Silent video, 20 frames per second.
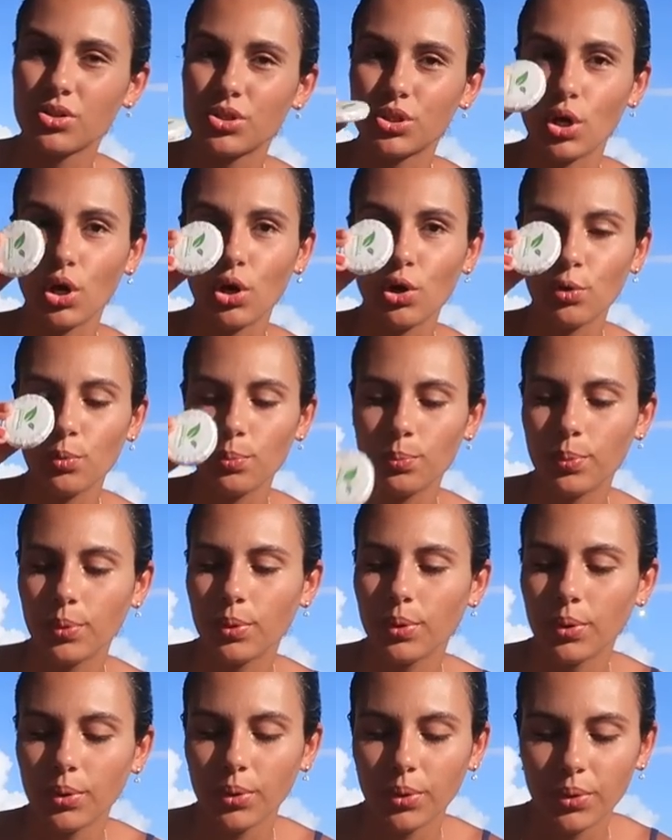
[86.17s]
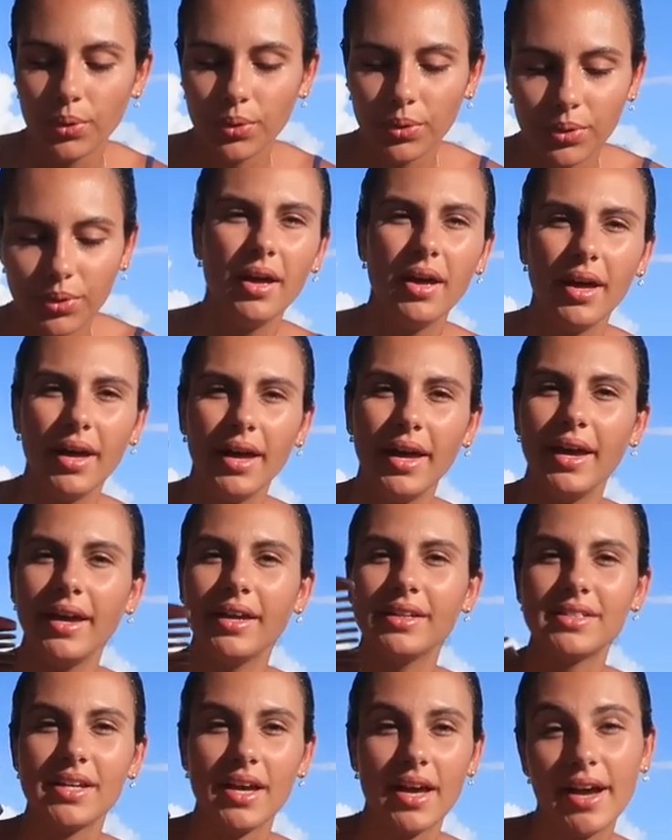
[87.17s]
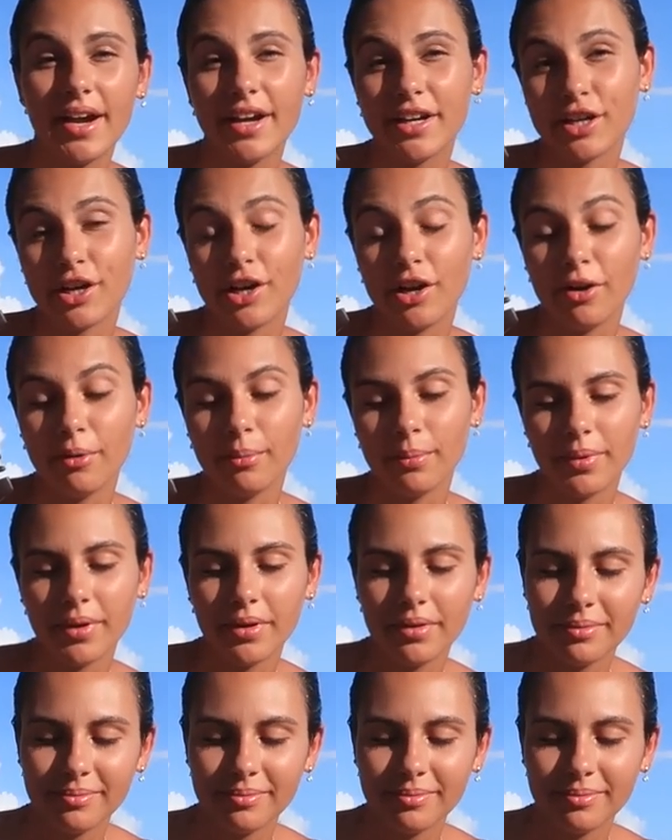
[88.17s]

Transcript: soap, and a hair comb.